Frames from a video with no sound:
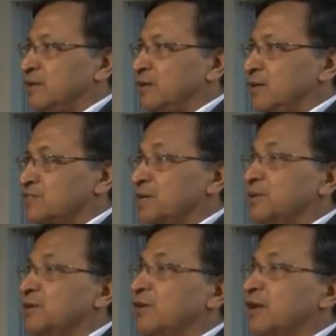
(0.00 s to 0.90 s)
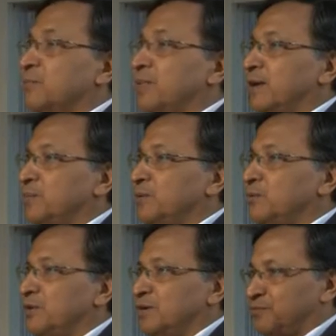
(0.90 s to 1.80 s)
$7 per
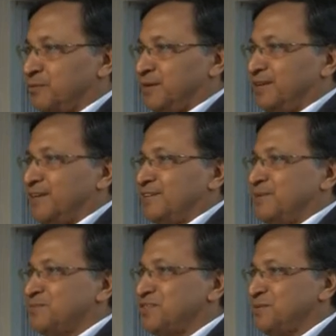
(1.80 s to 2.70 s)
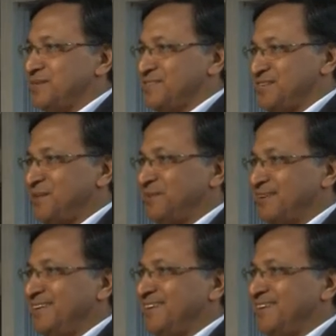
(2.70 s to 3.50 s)
kilowatt from, at that time, Siemens Germany.